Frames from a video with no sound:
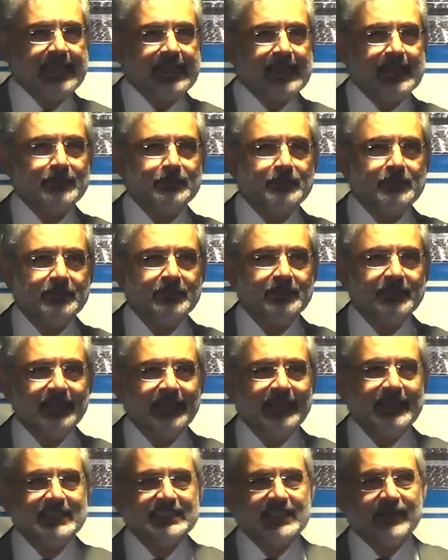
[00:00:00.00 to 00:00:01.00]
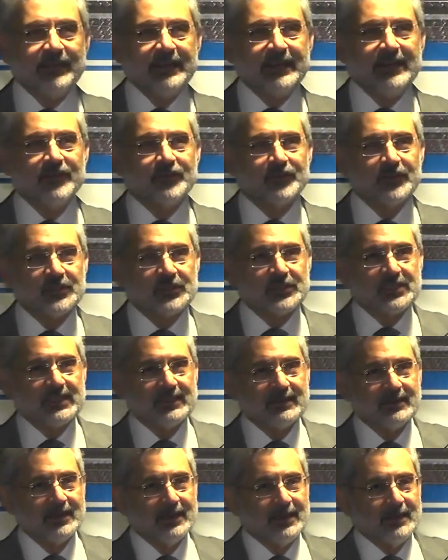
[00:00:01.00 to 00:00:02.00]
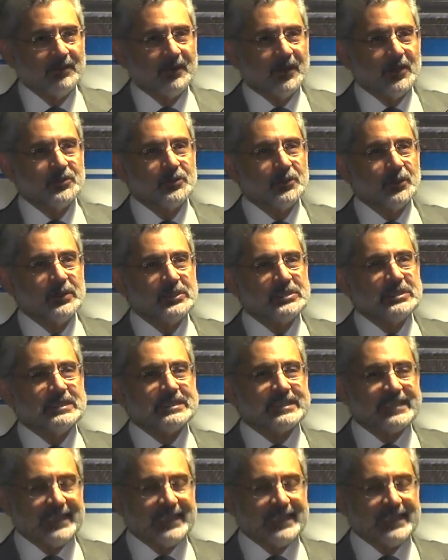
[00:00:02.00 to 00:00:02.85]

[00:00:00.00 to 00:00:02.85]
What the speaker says: A and A's are very interesting because the original